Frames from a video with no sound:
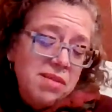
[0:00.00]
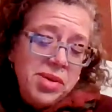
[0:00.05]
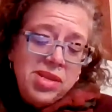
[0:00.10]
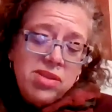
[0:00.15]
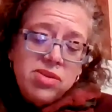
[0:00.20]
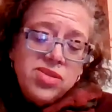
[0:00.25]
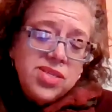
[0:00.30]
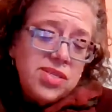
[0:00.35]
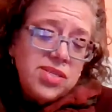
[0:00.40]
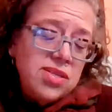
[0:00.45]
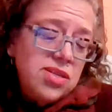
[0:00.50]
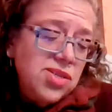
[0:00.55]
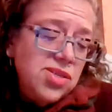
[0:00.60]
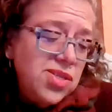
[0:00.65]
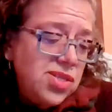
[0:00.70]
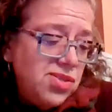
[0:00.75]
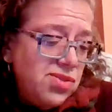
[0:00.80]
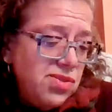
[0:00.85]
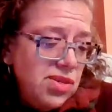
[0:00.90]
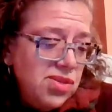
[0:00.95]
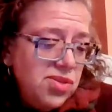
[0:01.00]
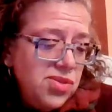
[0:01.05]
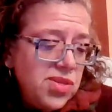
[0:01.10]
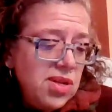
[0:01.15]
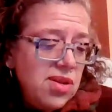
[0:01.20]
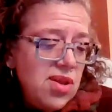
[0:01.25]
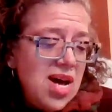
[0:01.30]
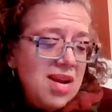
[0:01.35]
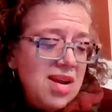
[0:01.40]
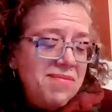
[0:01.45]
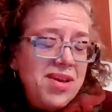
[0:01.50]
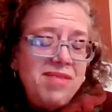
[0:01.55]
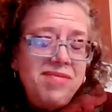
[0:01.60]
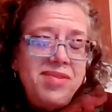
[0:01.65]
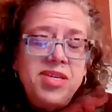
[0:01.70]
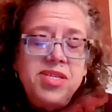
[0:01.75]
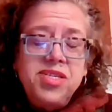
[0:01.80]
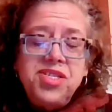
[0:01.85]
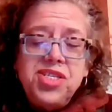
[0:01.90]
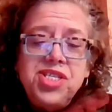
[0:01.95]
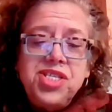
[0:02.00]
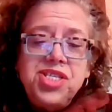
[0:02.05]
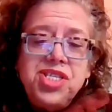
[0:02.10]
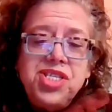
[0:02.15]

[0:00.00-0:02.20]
I mean, there's a lot of evidence to